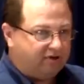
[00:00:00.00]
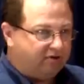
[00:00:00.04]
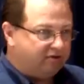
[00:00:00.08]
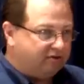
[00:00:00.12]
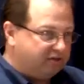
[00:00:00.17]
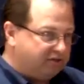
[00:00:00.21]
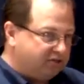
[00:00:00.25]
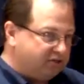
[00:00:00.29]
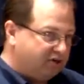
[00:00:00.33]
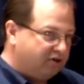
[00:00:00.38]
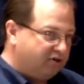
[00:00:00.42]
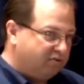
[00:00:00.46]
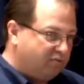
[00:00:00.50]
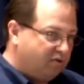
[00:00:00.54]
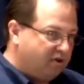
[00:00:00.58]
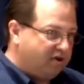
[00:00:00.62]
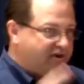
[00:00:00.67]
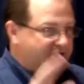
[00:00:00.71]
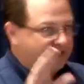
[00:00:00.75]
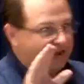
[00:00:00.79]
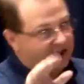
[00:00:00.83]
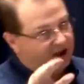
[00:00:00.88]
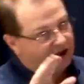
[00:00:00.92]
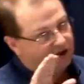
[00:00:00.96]
you can turn
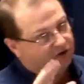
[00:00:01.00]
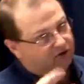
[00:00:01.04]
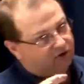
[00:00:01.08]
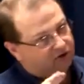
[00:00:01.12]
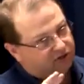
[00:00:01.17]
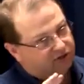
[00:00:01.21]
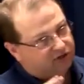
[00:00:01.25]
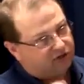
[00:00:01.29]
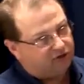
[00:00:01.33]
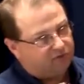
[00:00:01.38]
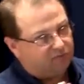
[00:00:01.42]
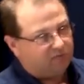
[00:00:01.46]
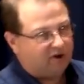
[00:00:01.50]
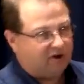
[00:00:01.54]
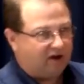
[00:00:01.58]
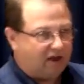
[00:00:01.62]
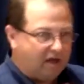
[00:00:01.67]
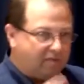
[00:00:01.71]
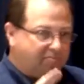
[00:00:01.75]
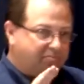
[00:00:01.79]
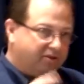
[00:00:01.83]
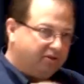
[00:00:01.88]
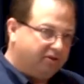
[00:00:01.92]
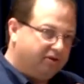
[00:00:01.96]
one down or turn one
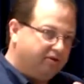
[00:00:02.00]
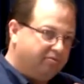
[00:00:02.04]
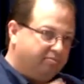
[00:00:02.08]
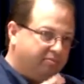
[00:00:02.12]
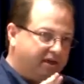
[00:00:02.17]
up a little